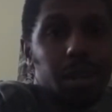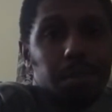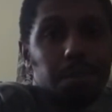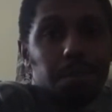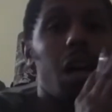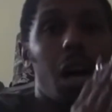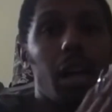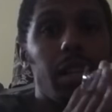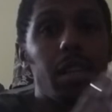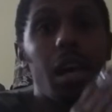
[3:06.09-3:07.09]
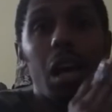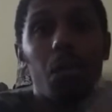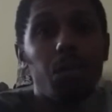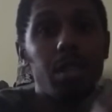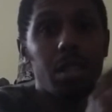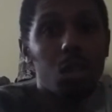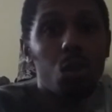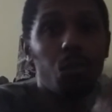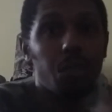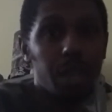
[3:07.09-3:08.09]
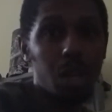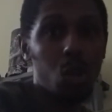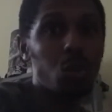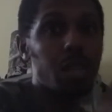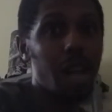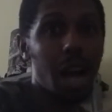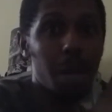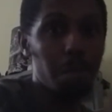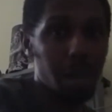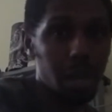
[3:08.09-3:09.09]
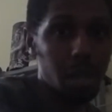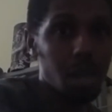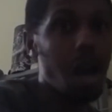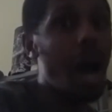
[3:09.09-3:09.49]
right? I need every single video that I make.